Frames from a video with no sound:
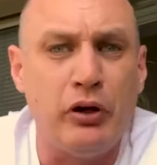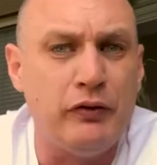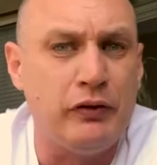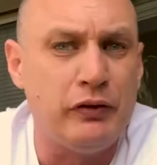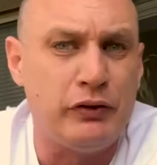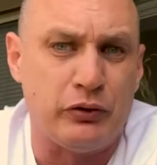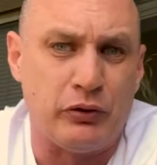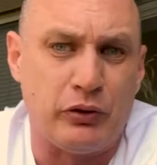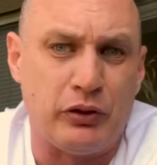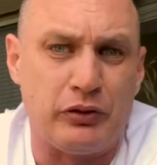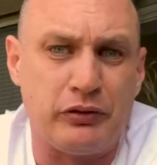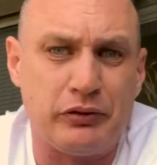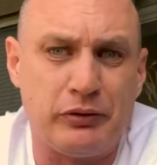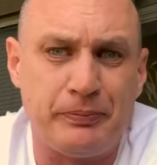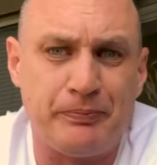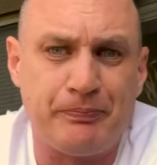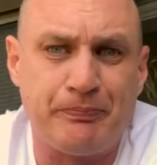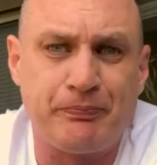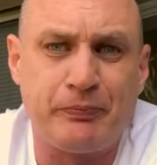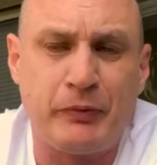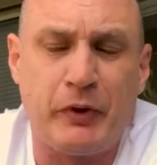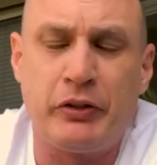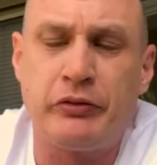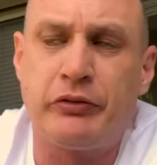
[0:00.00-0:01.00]
overdo it.
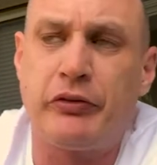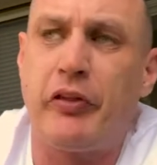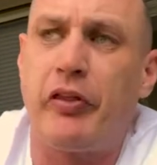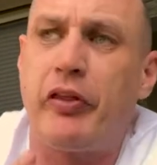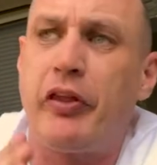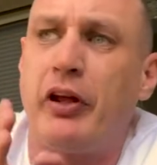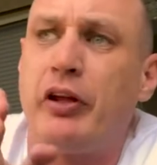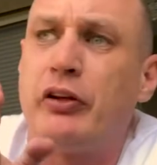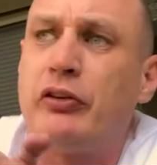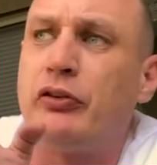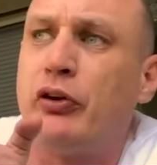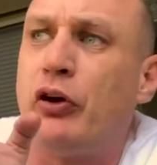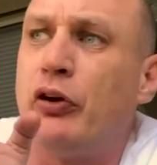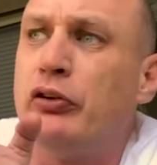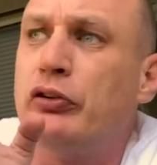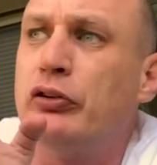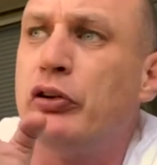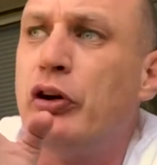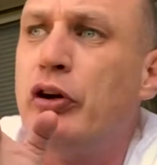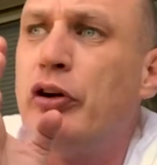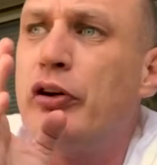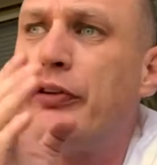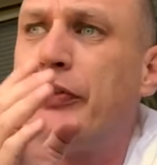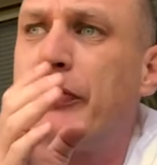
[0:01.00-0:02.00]
That's the thing.
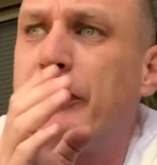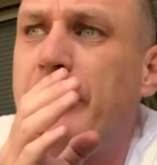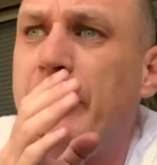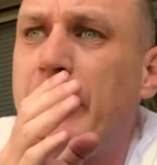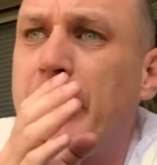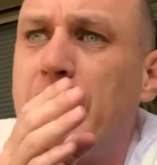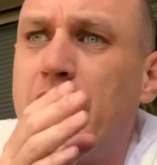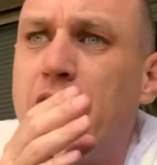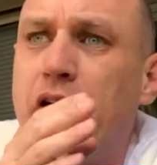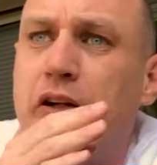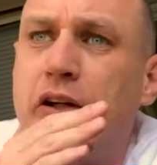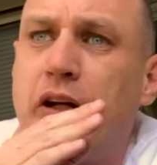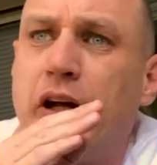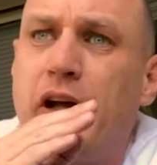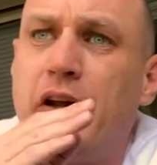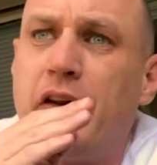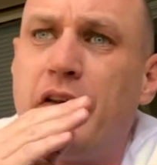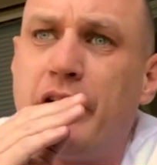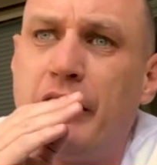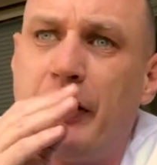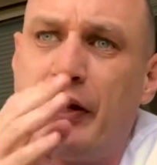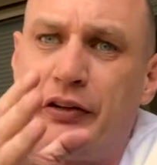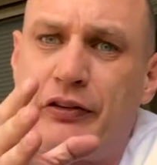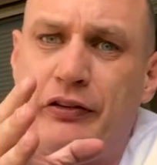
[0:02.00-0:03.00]
Don't go and think,
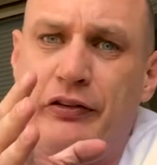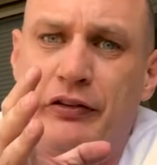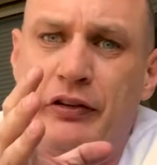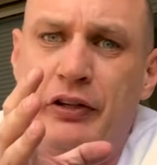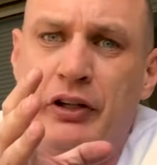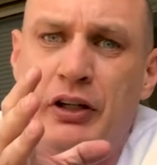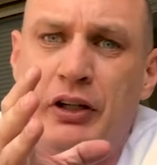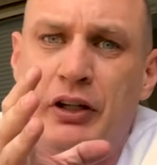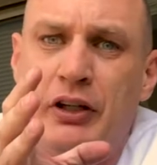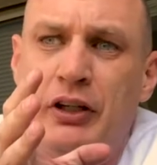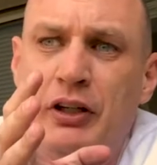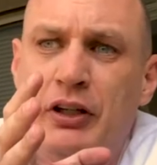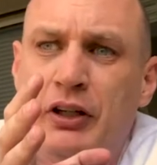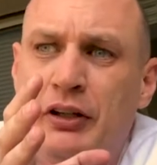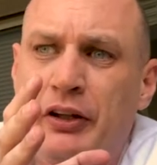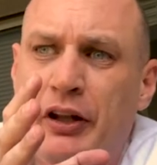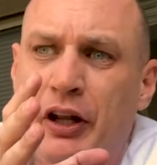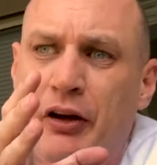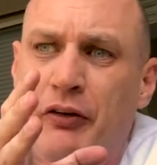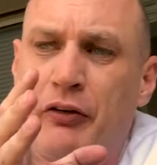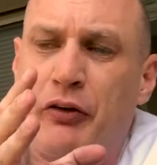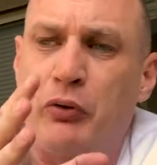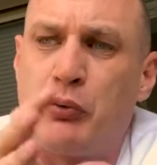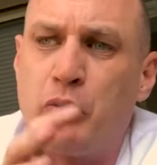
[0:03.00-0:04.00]
okay, that
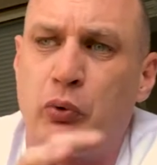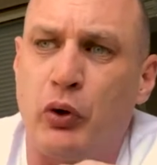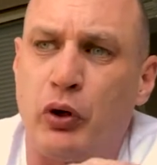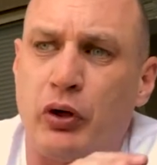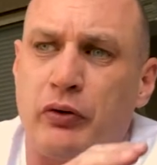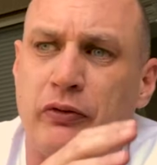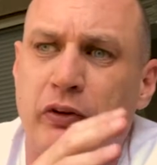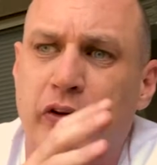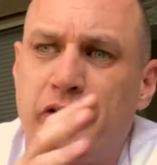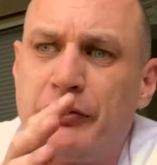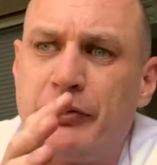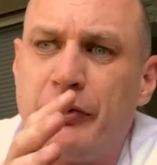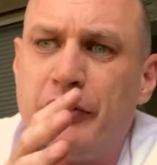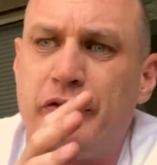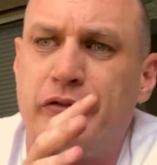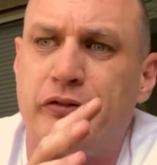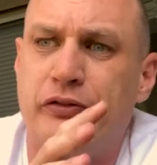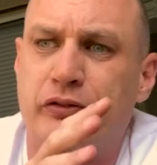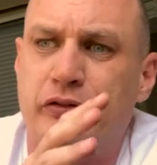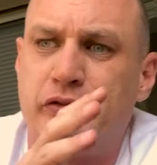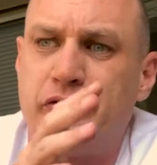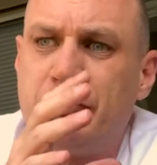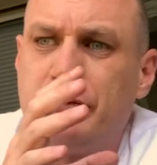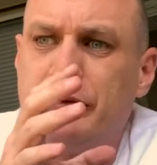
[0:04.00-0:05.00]
I've got to work
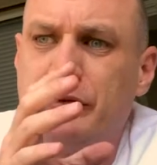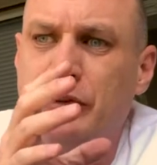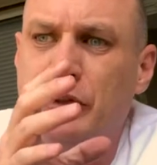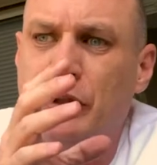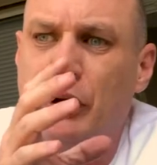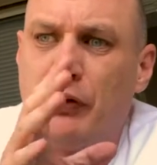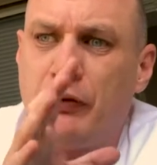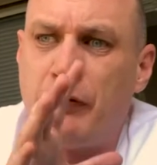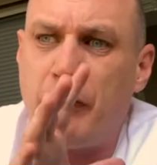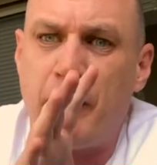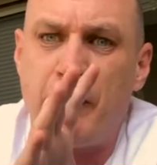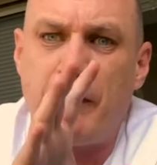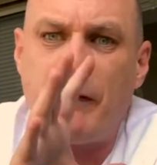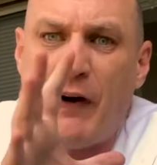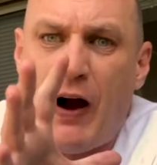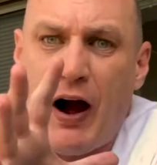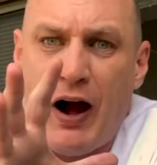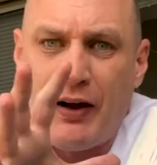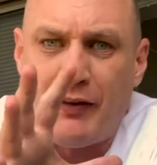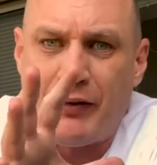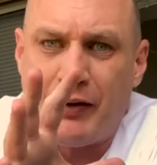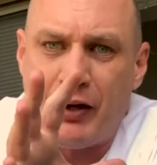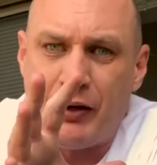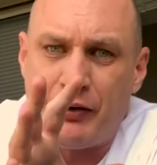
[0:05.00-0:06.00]
myself, you know, for
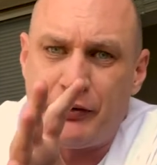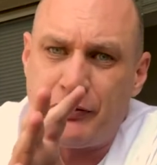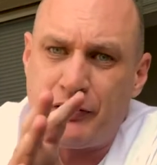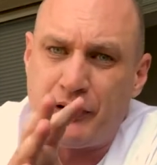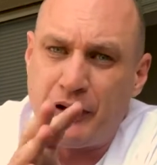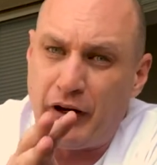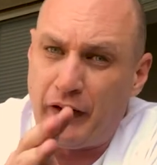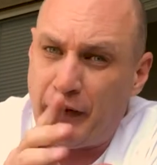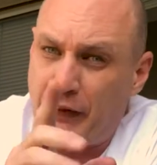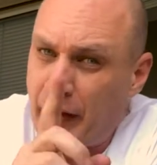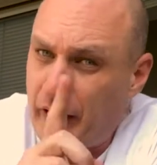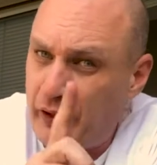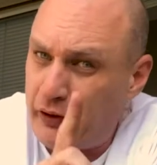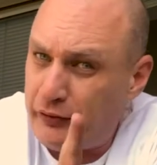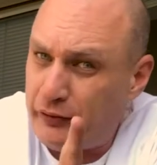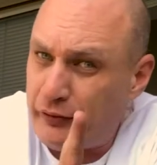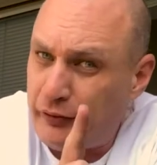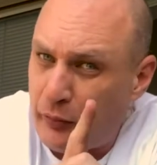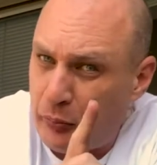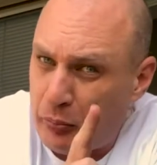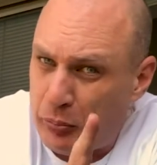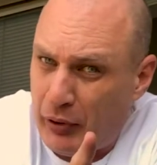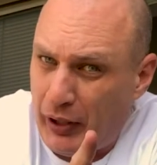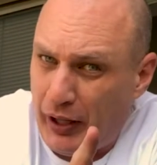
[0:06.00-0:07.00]
5 hours today. That
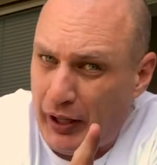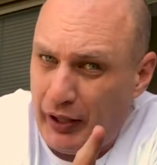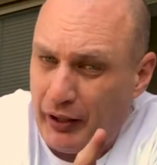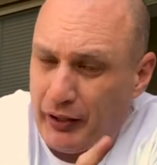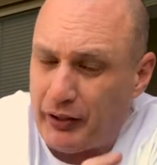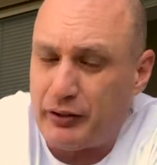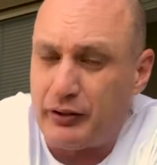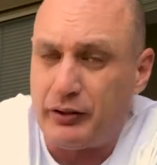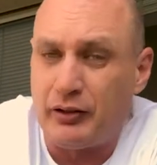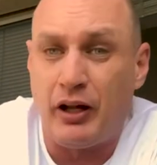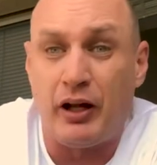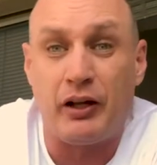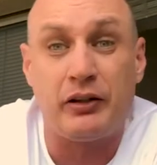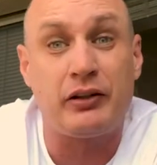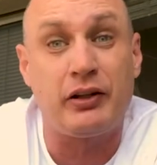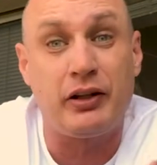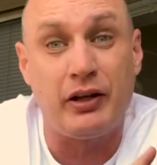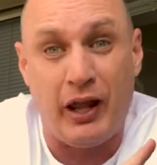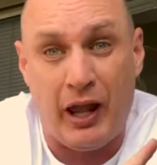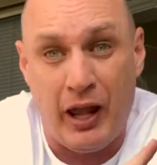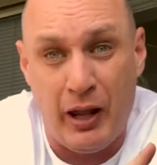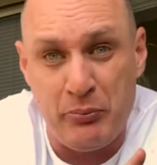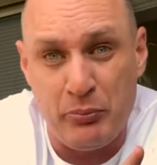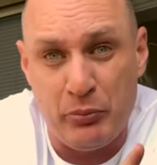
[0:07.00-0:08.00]
isn't the plan. Now, it
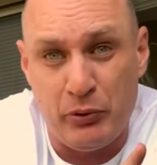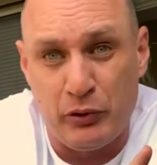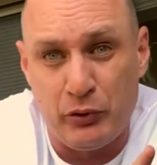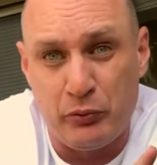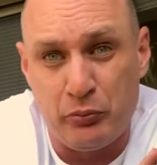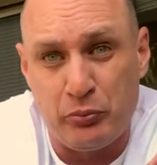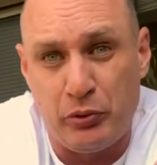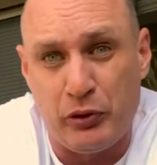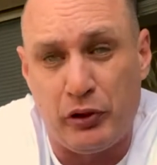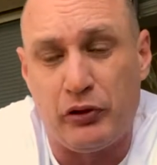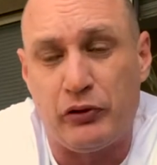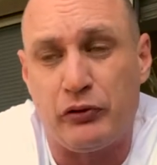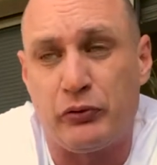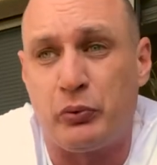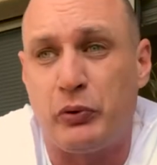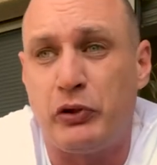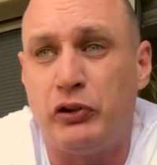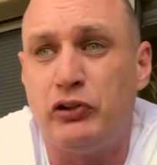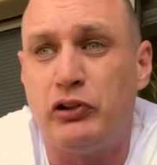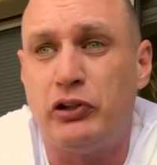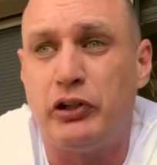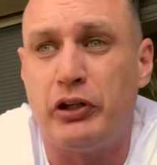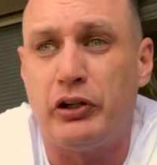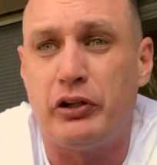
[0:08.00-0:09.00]
can happen because
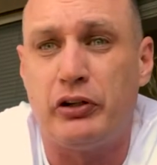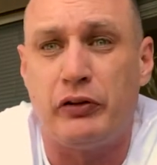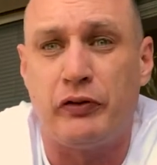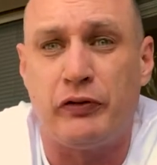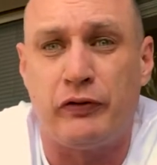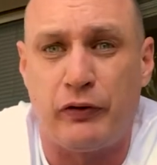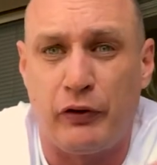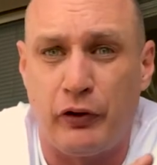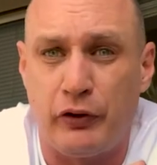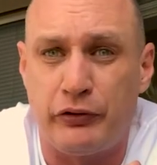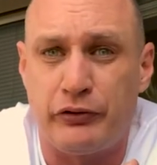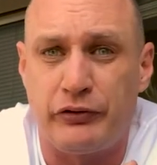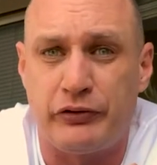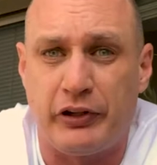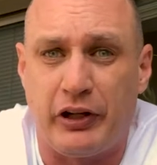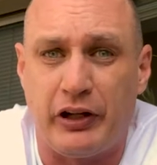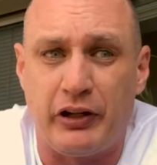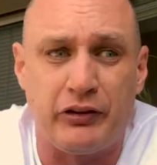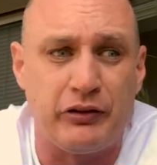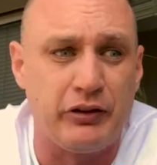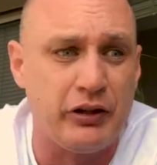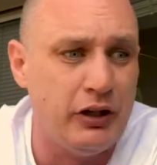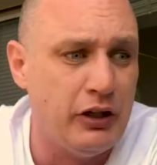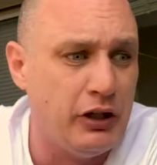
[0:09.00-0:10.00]
when you get in a flow
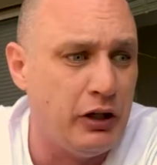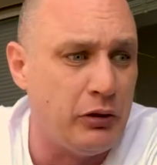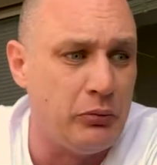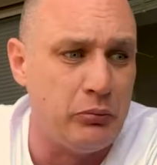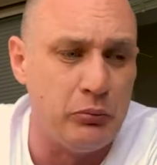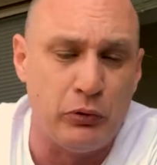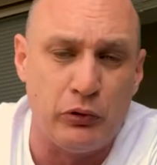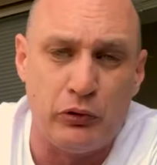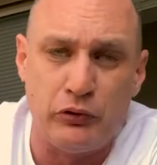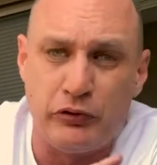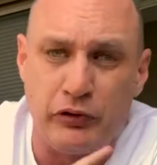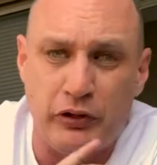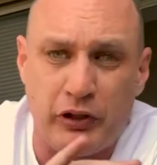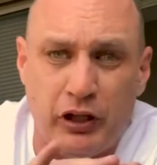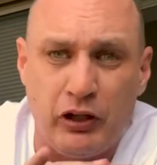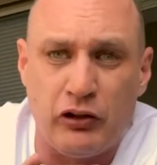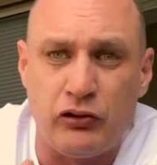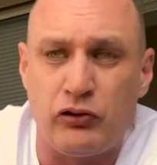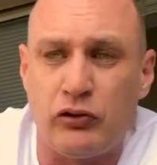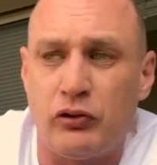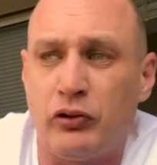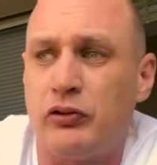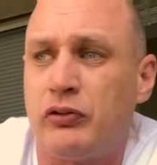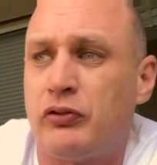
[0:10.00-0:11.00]
state, music
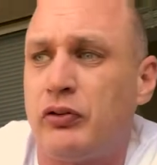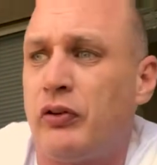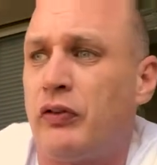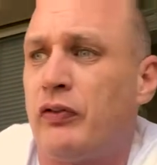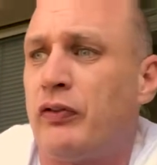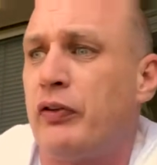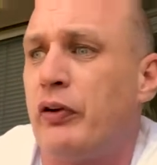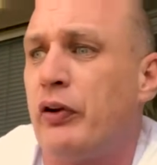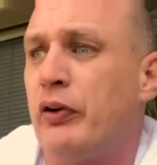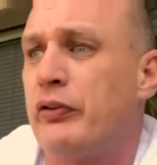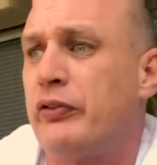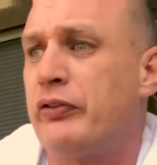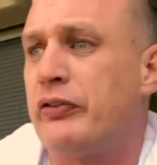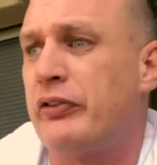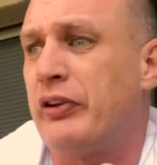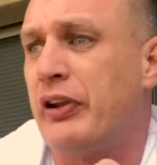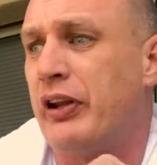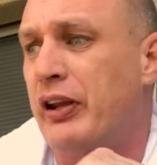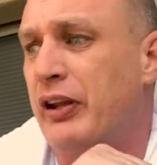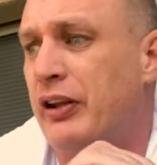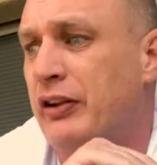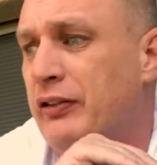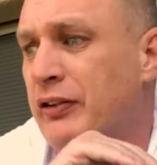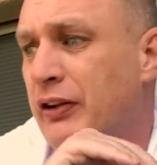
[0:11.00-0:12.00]
gets you into a flow
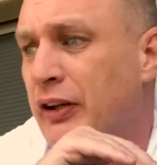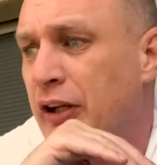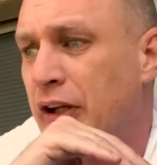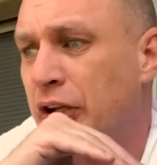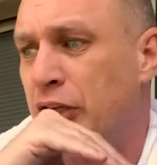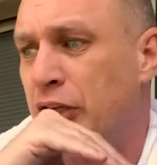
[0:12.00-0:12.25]
state,